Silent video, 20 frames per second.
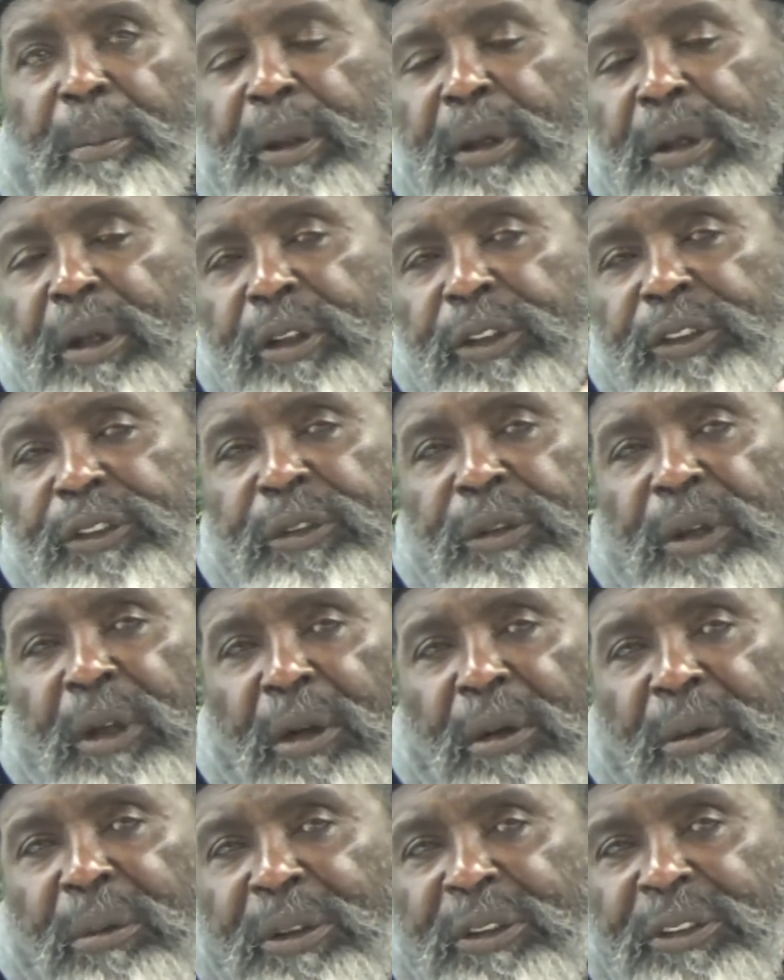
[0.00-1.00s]
Because you
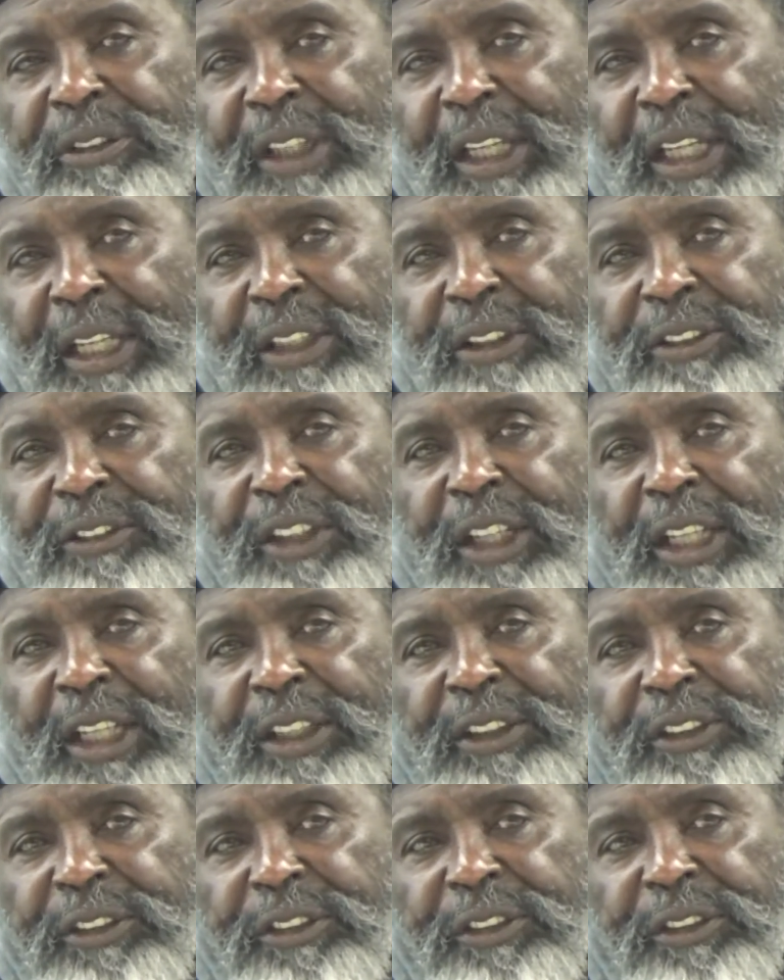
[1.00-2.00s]
always got a
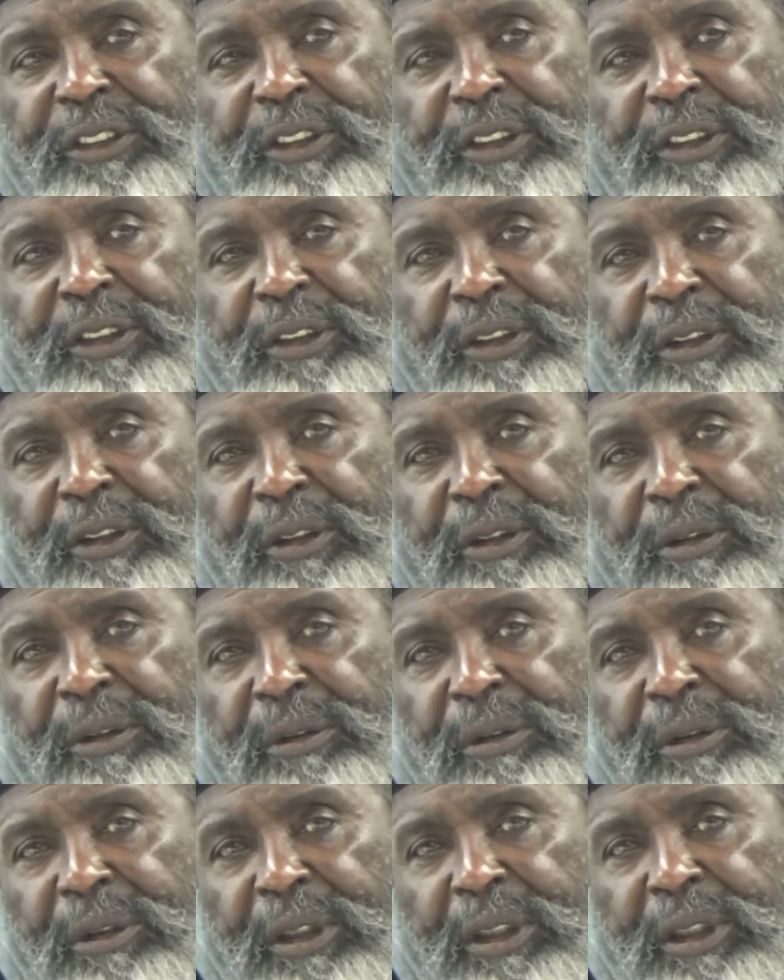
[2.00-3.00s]
chance, you know,
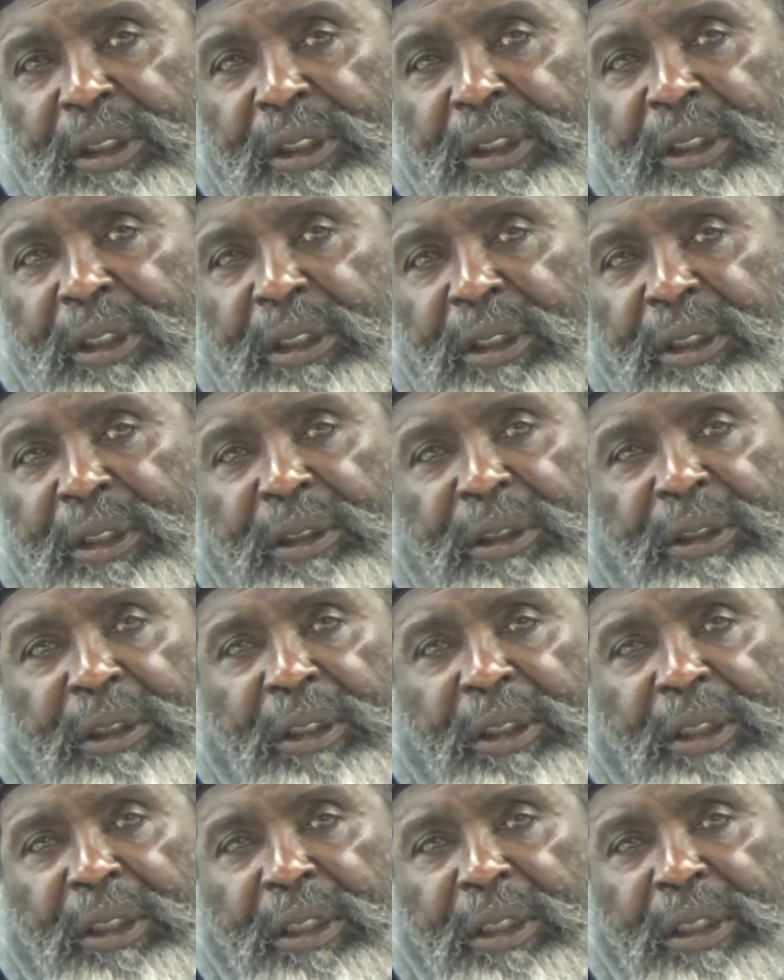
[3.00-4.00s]
at
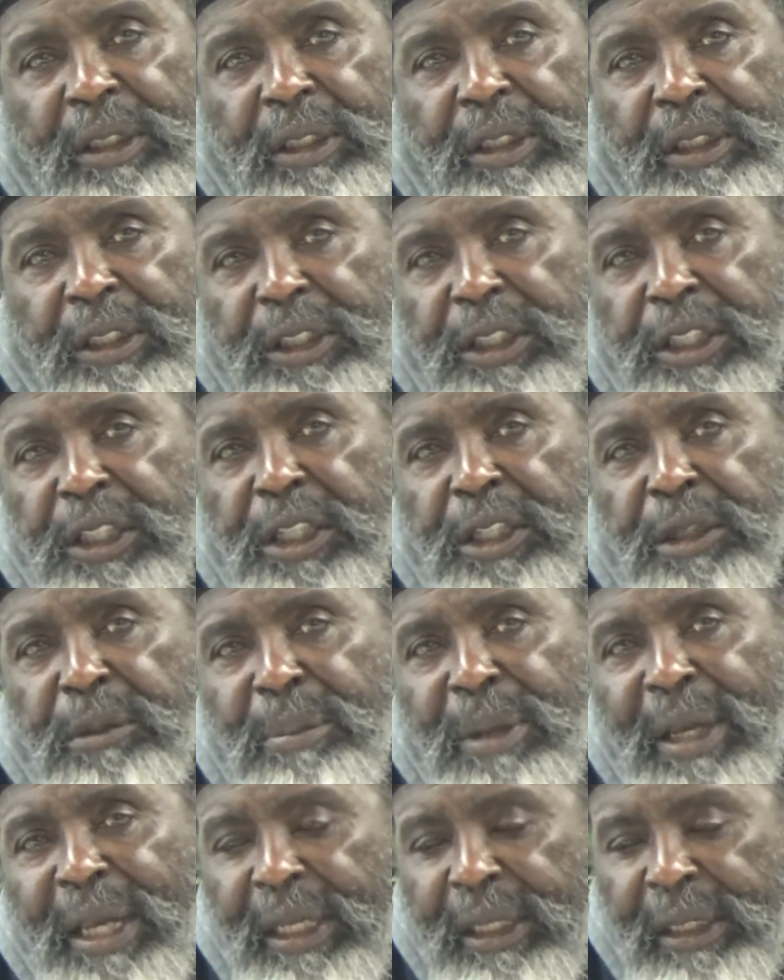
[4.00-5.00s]
kicking
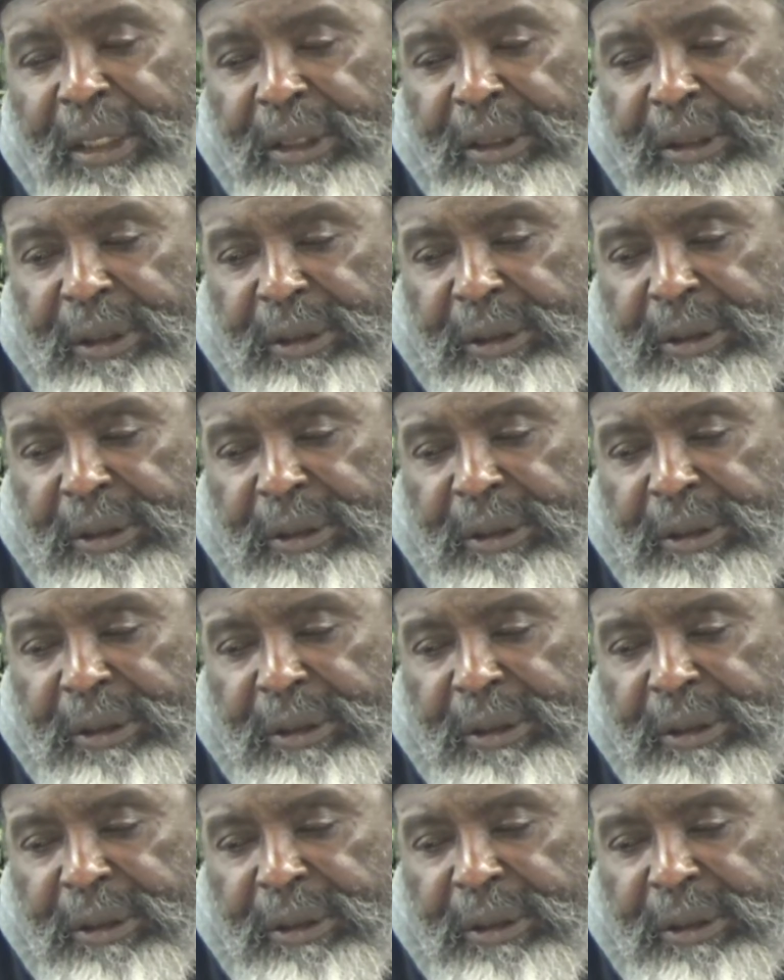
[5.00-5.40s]
back.